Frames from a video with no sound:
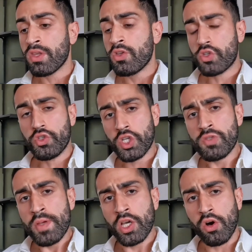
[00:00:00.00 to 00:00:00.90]
So
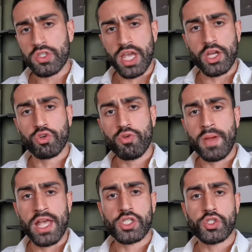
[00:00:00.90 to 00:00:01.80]
just because a group
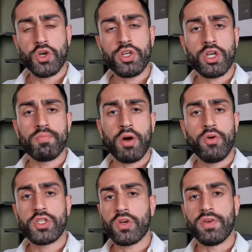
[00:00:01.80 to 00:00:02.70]
has certain
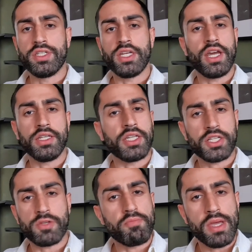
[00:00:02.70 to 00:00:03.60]
components of a DNA
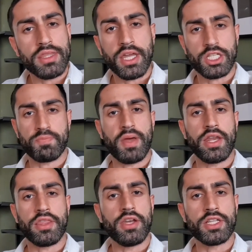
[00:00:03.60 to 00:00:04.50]
doesn't mean that it's
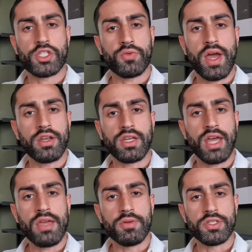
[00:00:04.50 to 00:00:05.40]
better than its surrounding
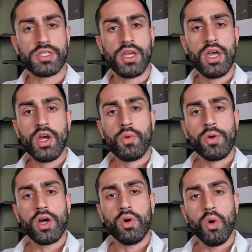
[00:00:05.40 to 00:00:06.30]
neighbors.
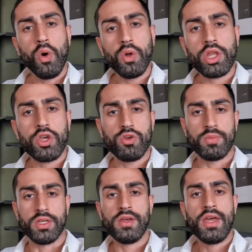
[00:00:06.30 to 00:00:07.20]
We are all
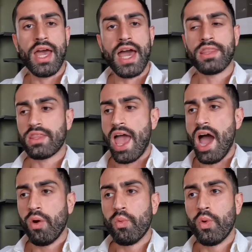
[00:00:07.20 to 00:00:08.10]
human, and
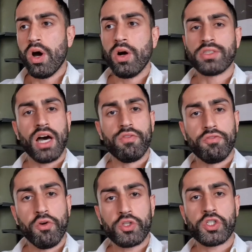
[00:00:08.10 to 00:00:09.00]
our world
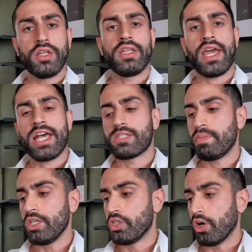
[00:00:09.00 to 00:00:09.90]
unfortunately has
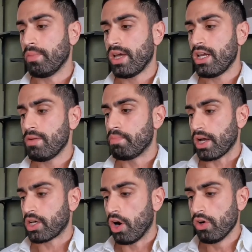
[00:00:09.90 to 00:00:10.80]
been dominated
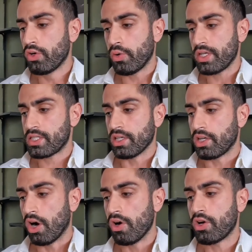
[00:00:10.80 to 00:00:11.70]
by conquest
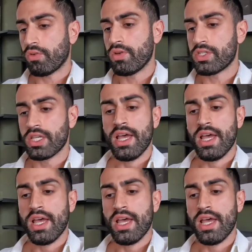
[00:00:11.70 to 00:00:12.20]
and conquerors,